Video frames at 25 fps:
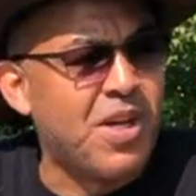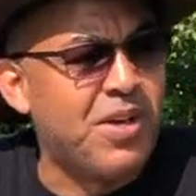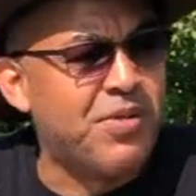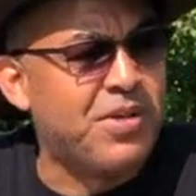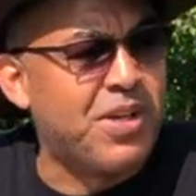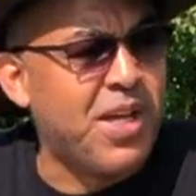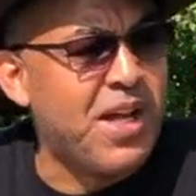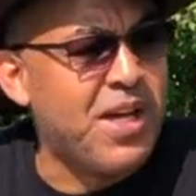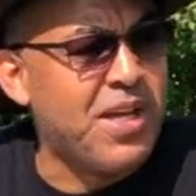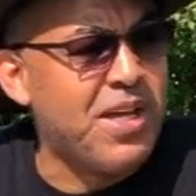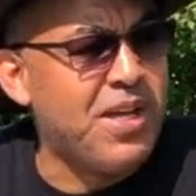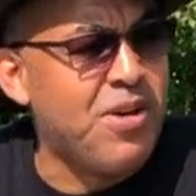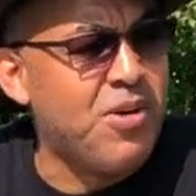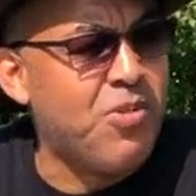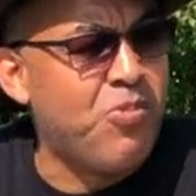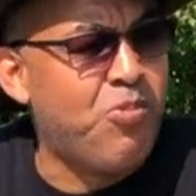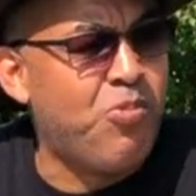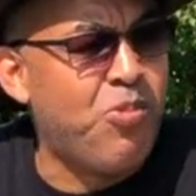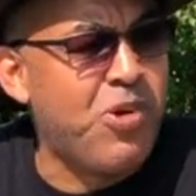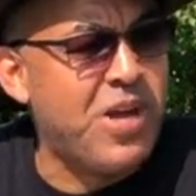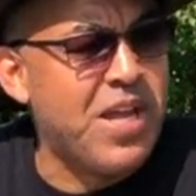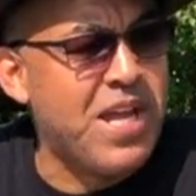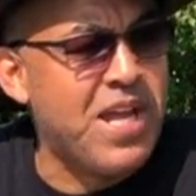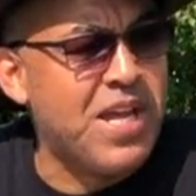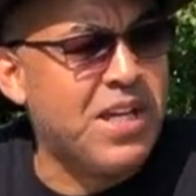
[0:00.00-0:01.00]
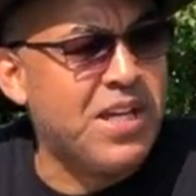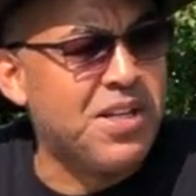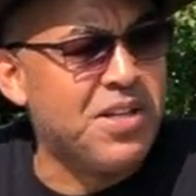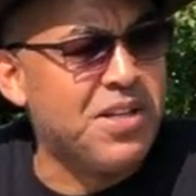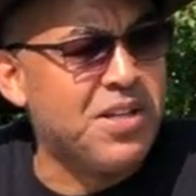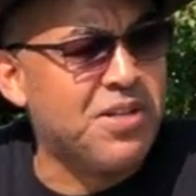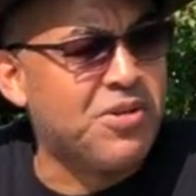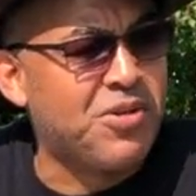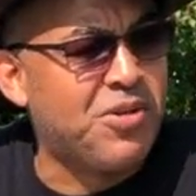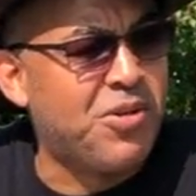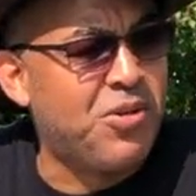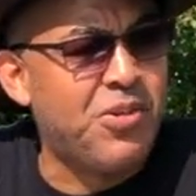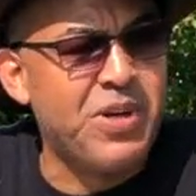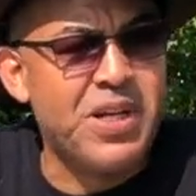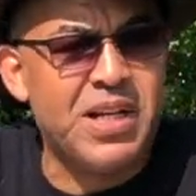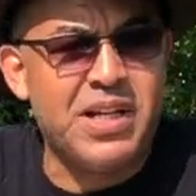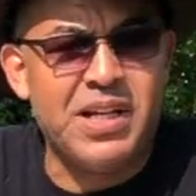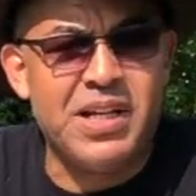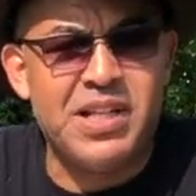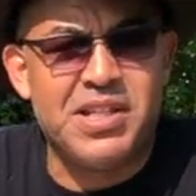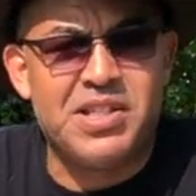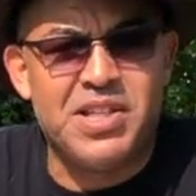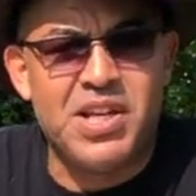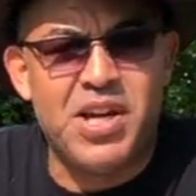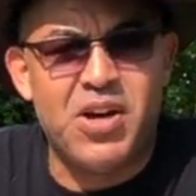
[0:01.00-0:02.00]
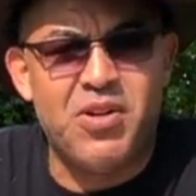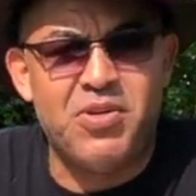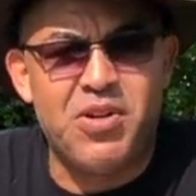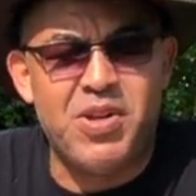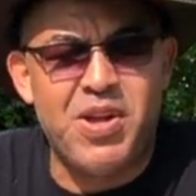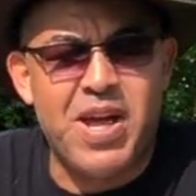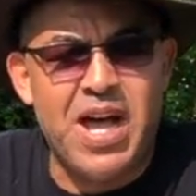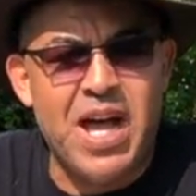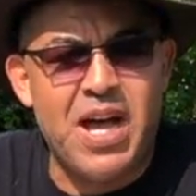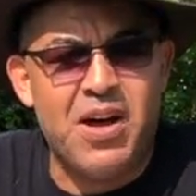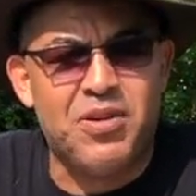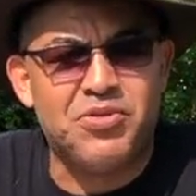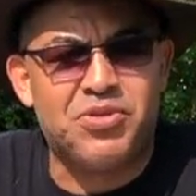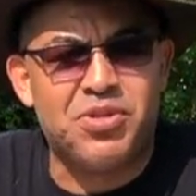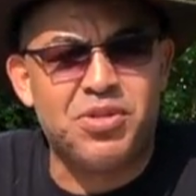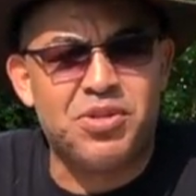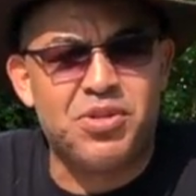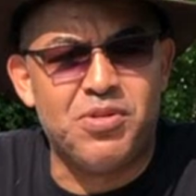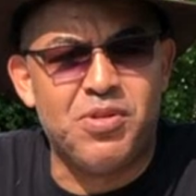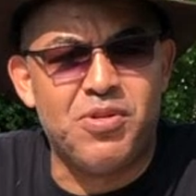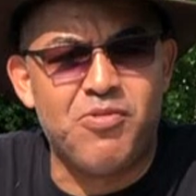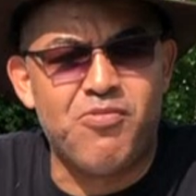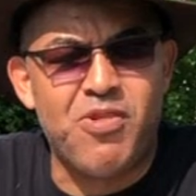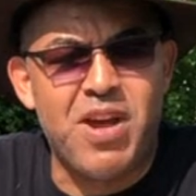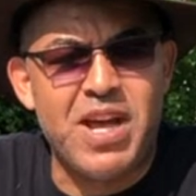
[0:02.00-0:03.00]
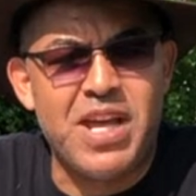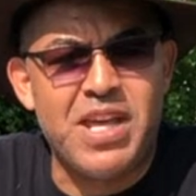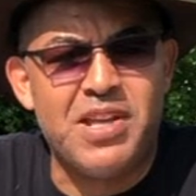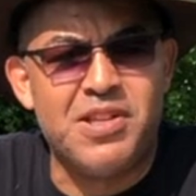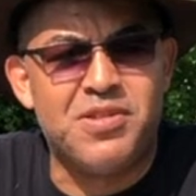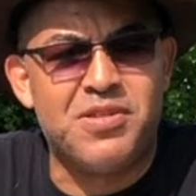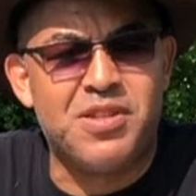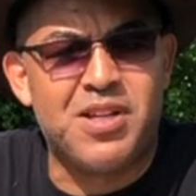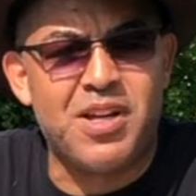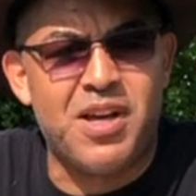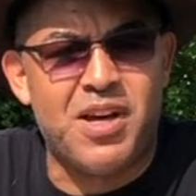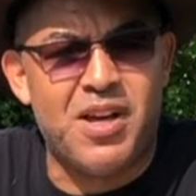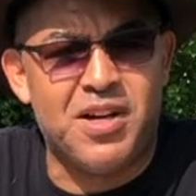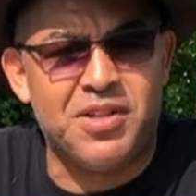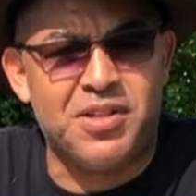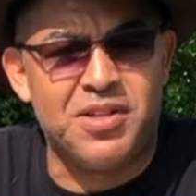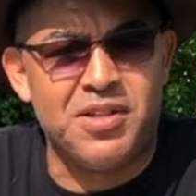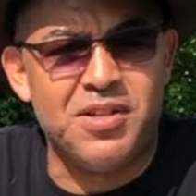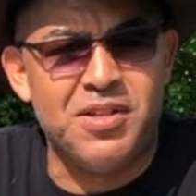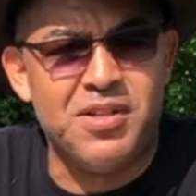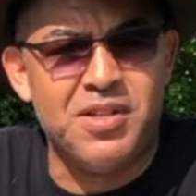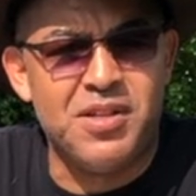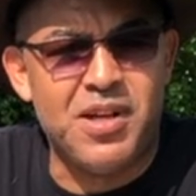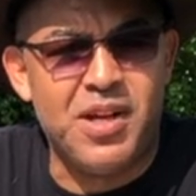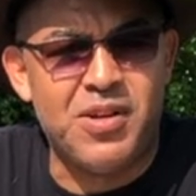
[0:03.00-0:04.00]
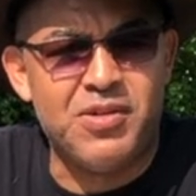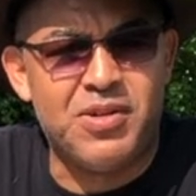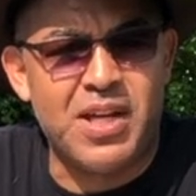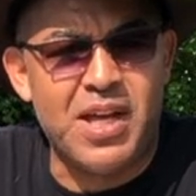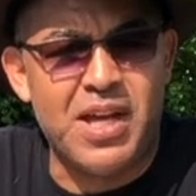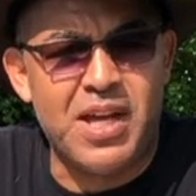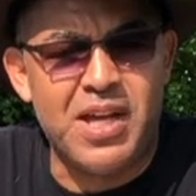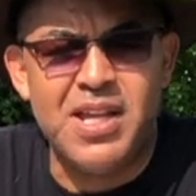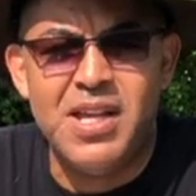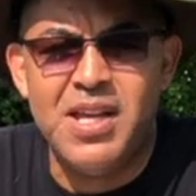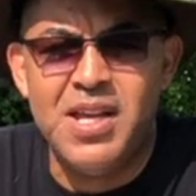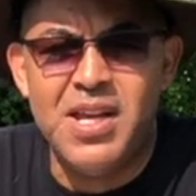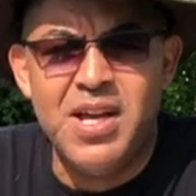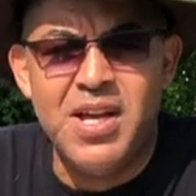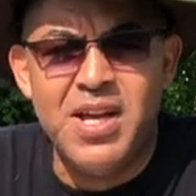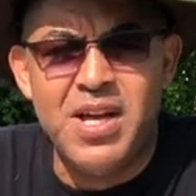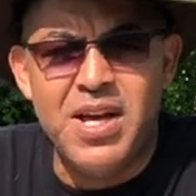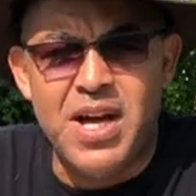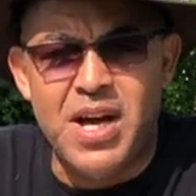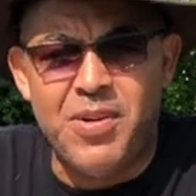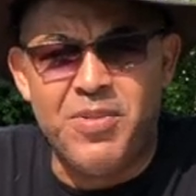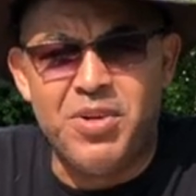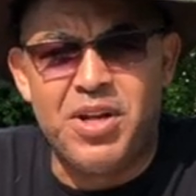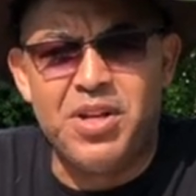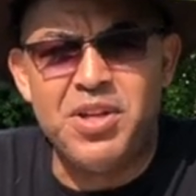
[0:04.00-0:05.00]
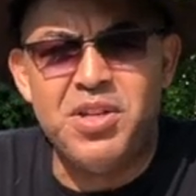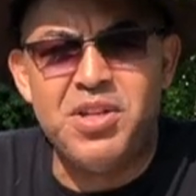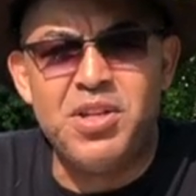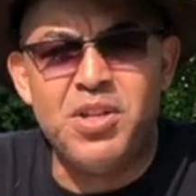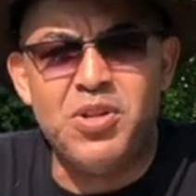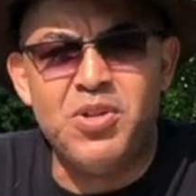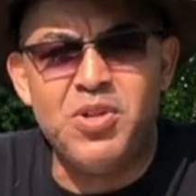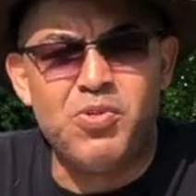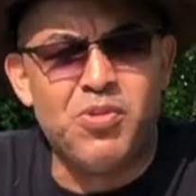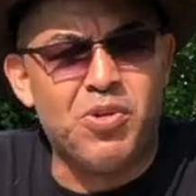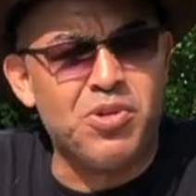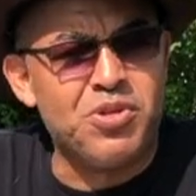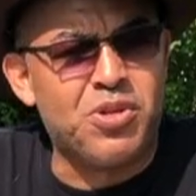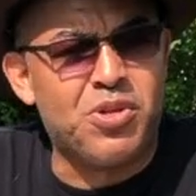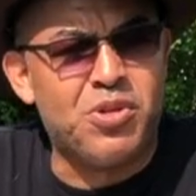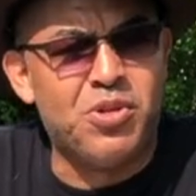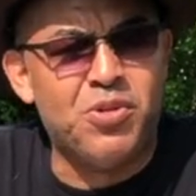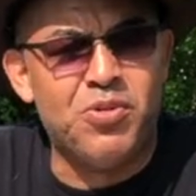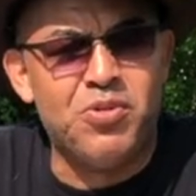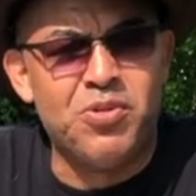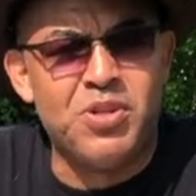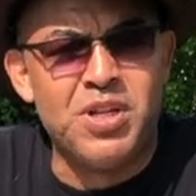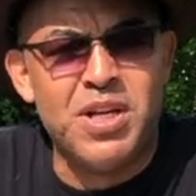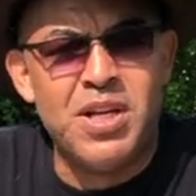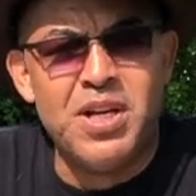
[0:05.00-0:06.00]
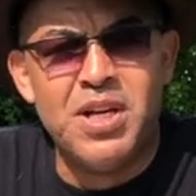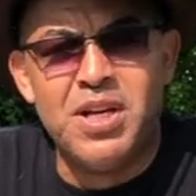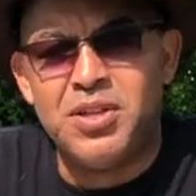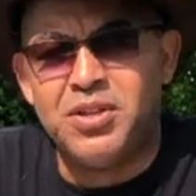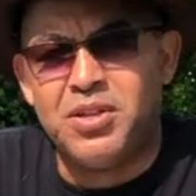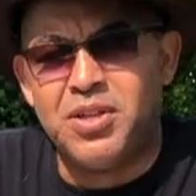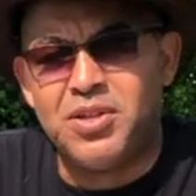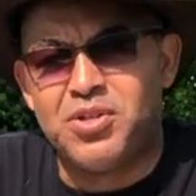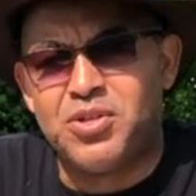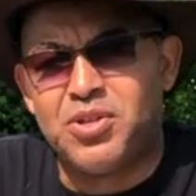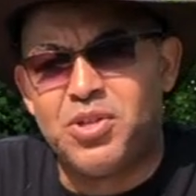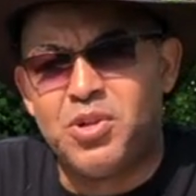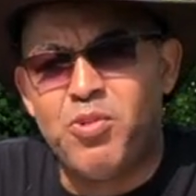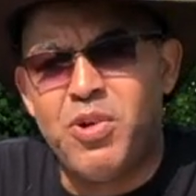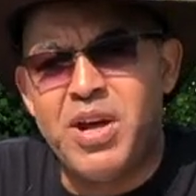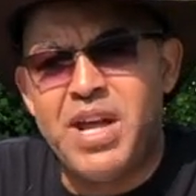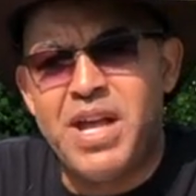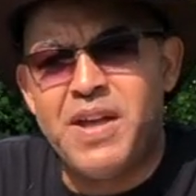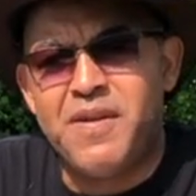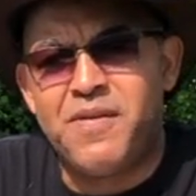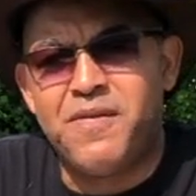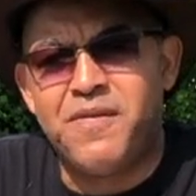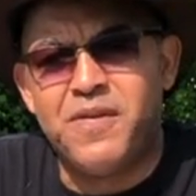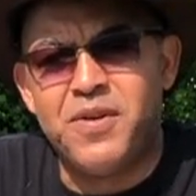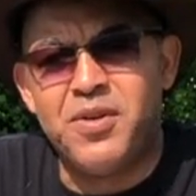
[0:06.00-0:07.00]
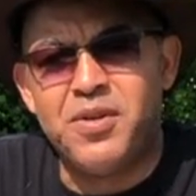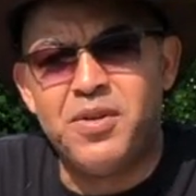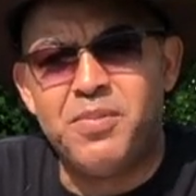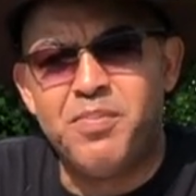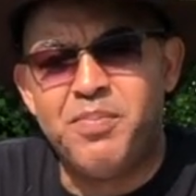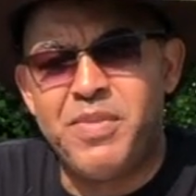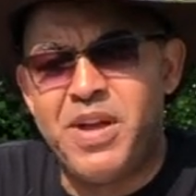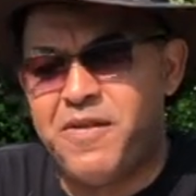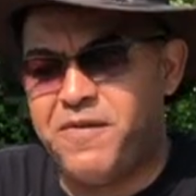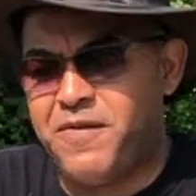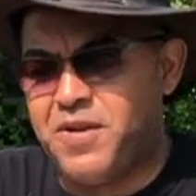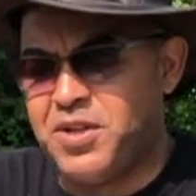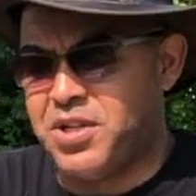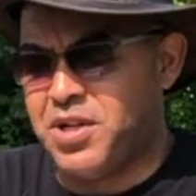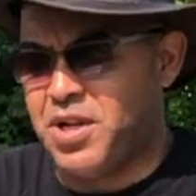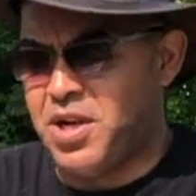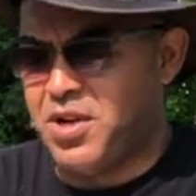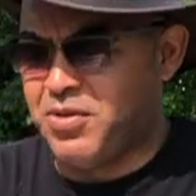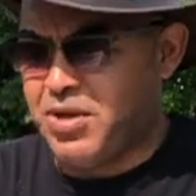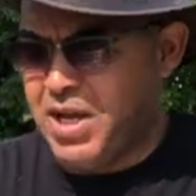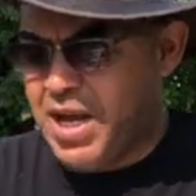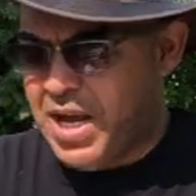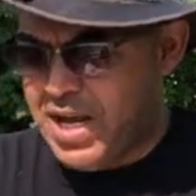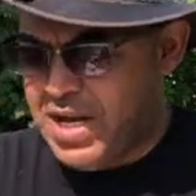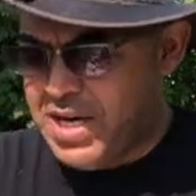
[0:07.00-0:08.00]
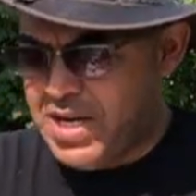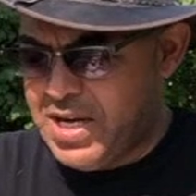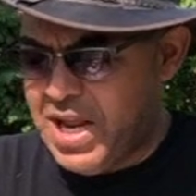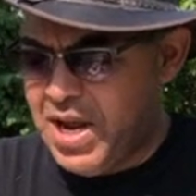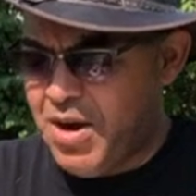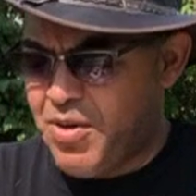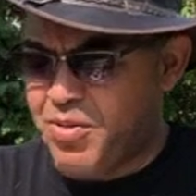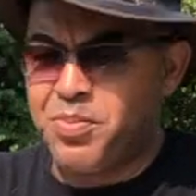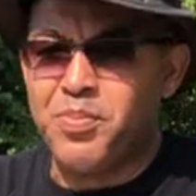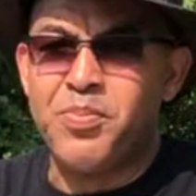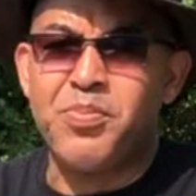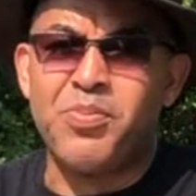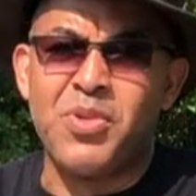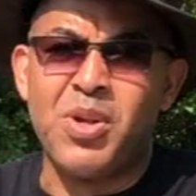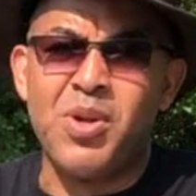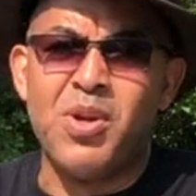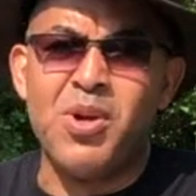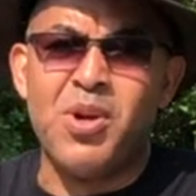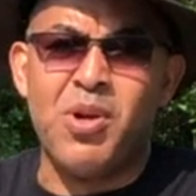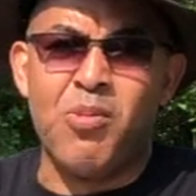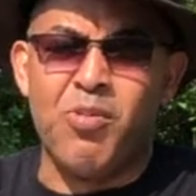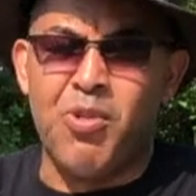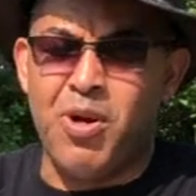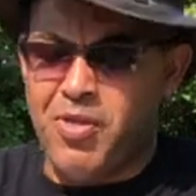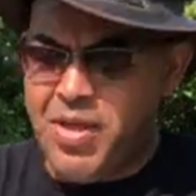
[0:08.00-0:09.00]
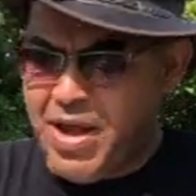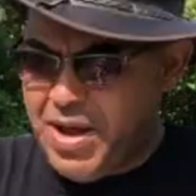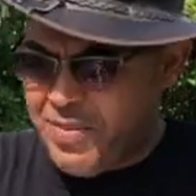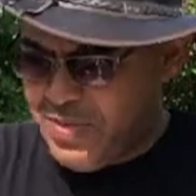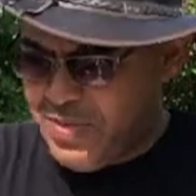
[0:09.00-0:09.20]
Okay, we're gonna quickly tell you how to do a raised garden. Okay, and we're gonna use what's called the square foot method. Okay, now what that